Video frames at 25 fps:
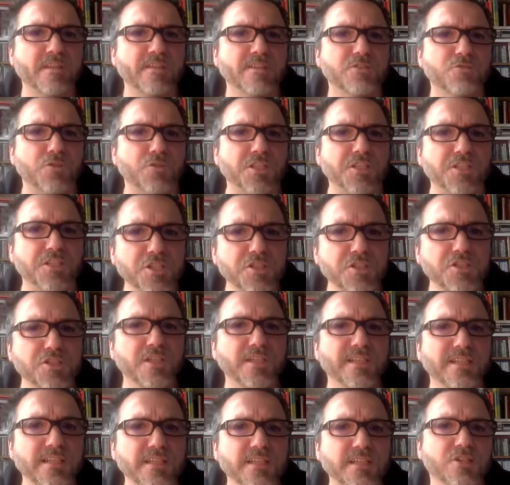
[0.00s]

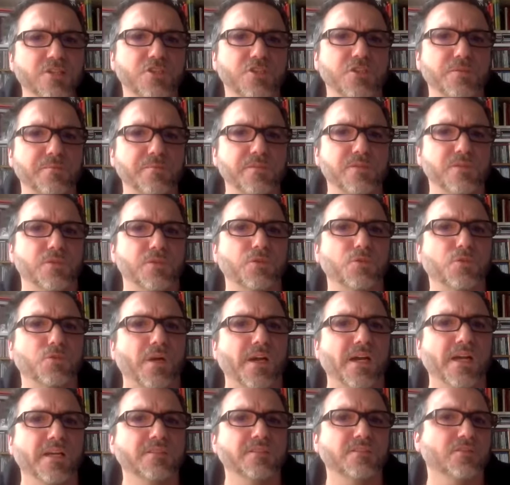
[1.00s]
Strategic leadership is
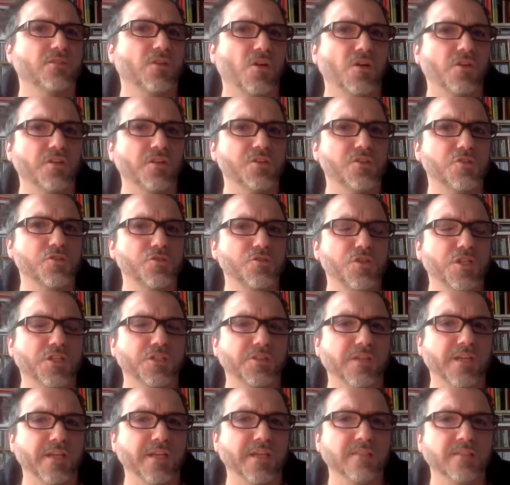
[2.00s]
required in order to
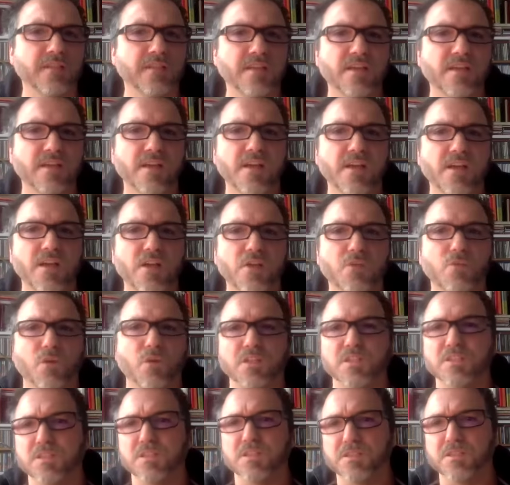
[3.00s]
generate
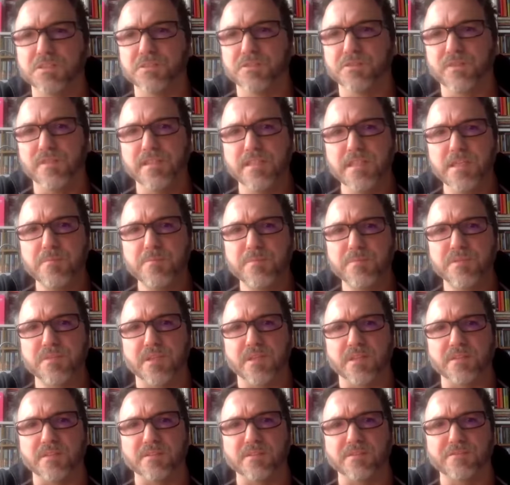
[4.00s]
qualitative leaps
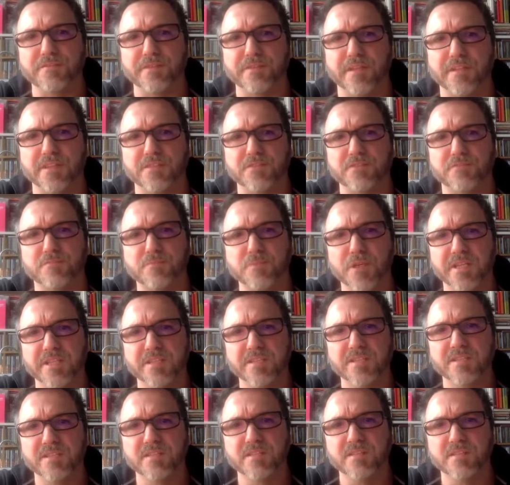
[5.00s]
and effective
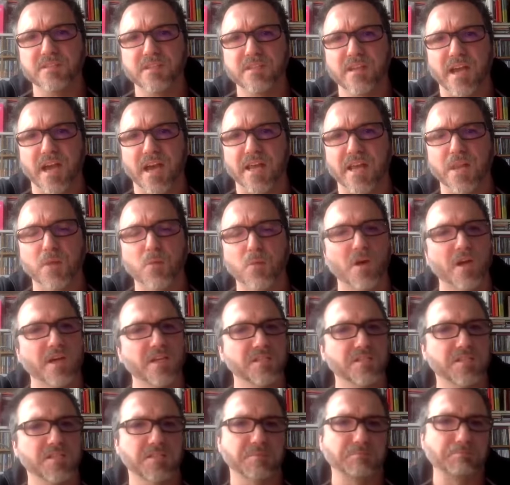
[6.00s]
breaks.
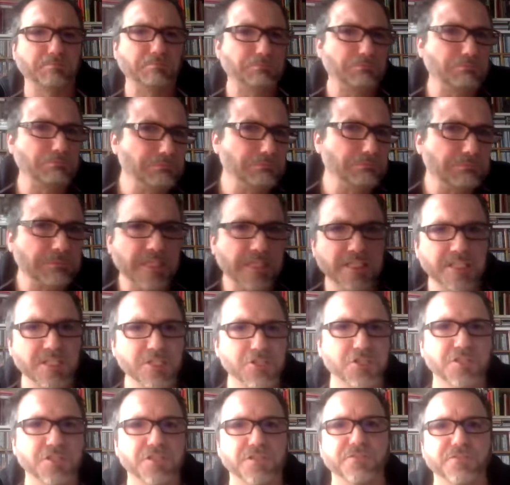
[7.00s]
Otherwise,
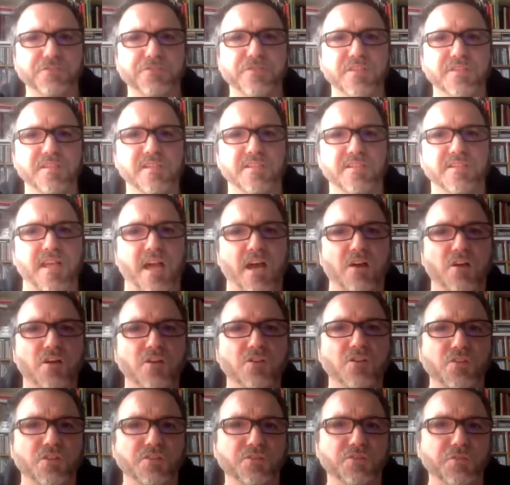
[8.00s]
initiative fizzles
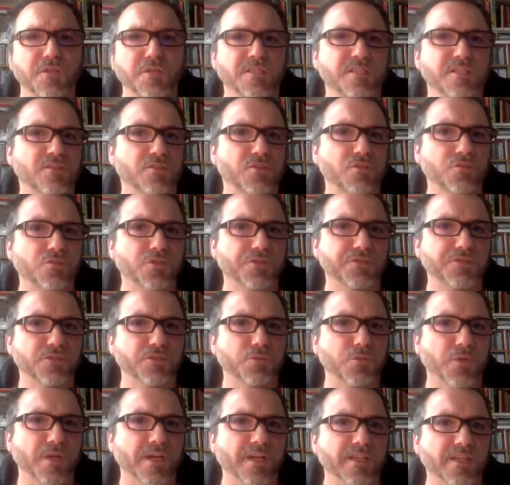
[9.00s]
out or threatens to drift
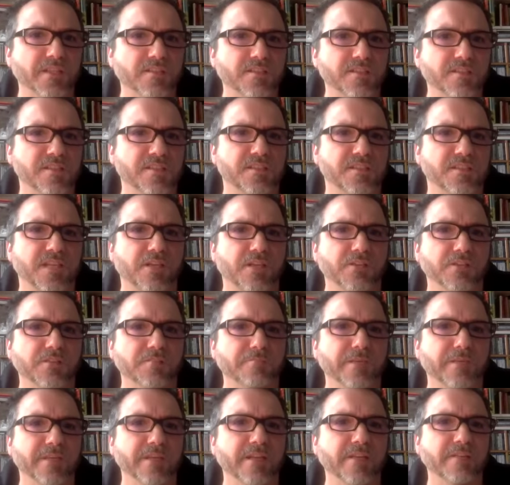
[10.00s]
away in a
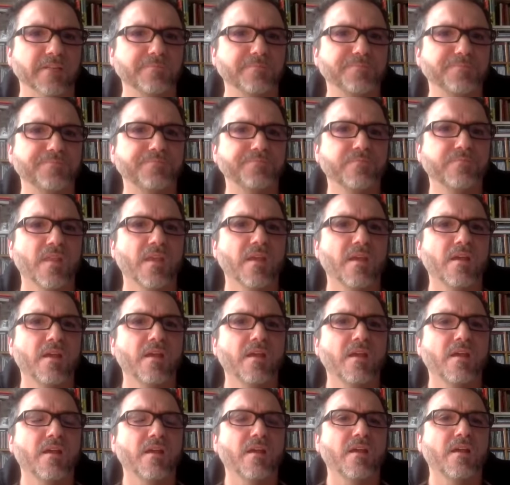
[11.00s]
sectarian manner.
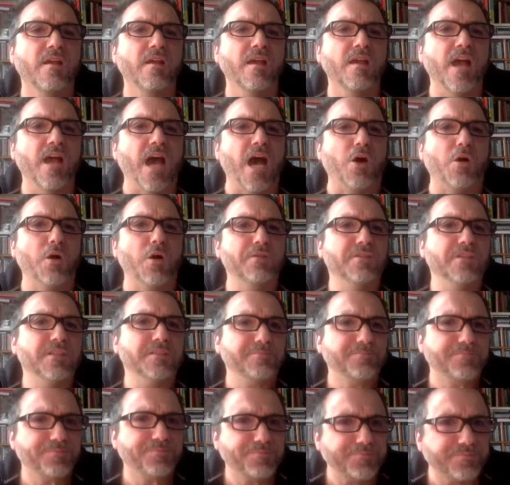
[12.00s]

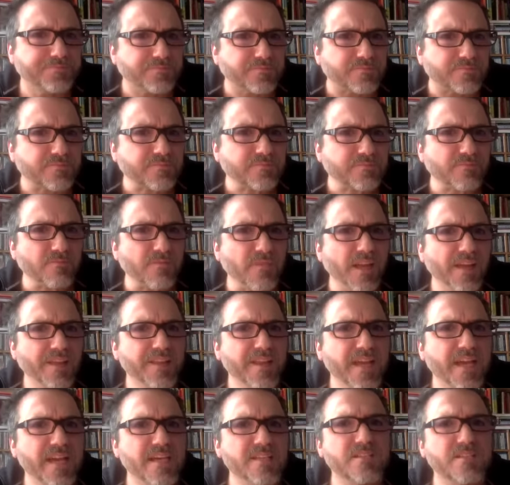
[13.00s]
However,
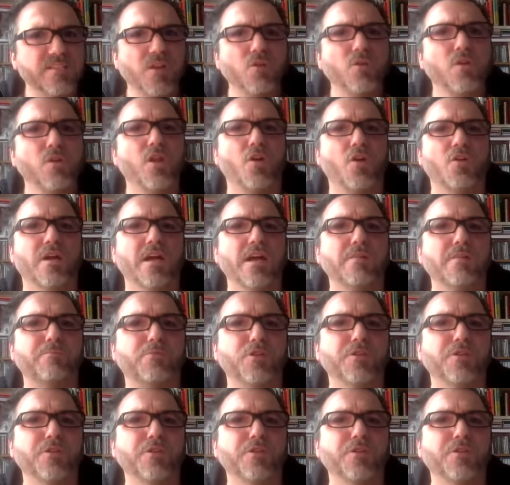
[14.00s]
there is no longer a